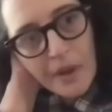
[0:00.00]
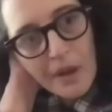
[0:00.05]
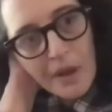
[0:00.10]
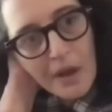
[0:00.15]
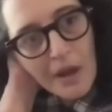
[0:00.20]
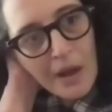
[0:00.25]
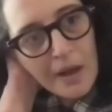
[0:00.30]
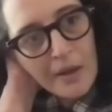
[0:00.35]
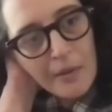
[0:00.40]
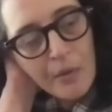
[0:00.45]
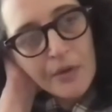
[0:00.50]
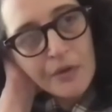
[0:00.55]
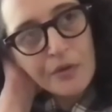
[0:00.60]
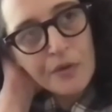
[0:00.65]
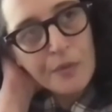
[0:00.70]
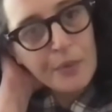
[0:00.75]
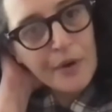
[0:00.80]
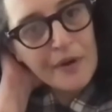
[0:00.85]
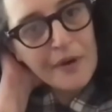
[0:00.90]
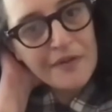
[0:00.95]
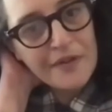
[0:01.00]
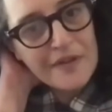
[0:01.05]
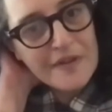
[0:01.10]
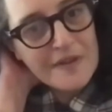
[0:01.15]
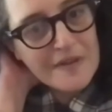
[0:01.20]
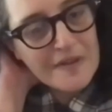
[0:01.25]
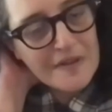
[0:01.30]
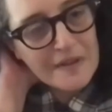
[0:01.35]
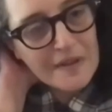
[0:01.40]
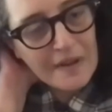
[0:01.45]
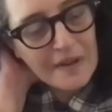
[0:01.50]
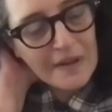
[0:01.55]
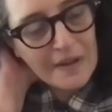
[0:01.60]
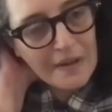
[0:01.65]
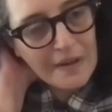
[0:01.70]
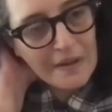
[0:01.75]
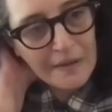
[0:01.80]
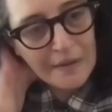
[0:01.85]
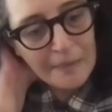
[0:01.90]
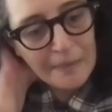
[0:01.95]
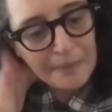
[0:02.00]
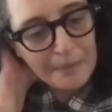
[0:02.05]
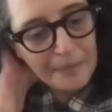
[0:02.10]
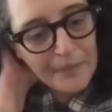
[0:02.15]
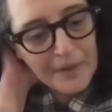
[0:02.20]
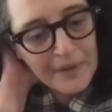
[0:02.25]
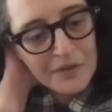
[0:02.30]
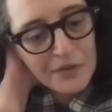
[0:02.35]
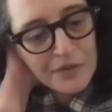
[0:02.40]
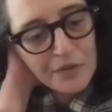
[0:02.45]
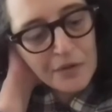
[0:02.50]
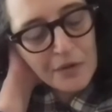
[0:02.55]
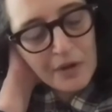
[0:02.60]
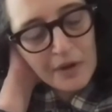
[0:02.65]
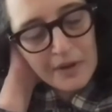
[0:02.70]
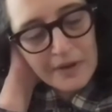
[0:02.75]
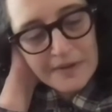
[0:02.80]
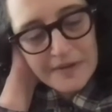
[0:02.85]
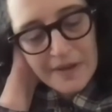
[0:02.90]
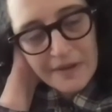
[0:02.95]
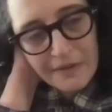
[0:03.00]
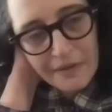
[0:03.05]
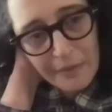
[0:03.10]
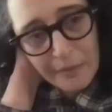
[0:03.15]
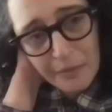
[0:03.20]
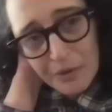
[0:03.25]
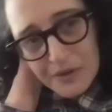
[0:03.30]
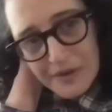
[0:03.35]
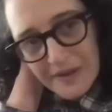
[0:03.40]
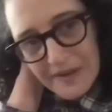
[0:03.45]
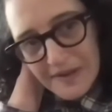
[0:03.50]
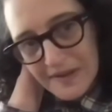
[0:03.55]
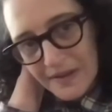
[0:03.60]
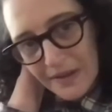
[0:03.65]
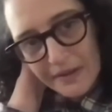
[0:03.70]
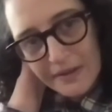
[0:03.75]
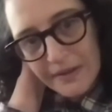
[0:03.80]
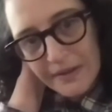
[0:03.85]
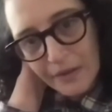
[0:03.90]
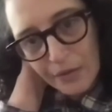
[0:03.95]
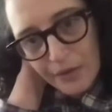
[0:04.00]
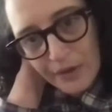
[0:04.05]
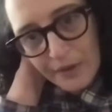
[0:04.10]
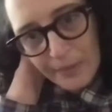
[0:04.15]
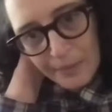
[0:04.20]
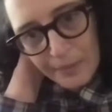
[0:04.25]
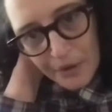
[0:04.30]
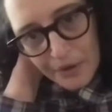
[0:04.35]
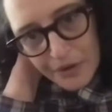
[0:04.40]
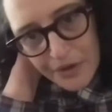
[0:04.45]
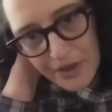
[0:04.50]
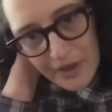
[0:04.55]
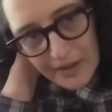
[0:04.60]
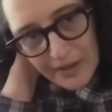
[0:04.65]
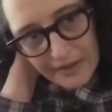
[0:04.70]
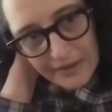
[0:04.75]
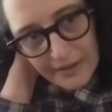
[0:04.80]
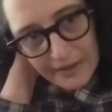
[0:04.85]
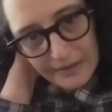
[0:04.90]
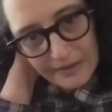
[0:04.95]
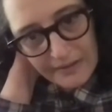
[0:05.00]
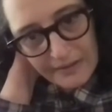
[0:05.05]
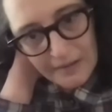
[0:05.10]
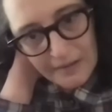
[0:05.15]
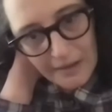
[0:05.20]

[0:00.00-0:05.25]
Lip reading: I want to preface, Saving Bruce Lee is not the only project that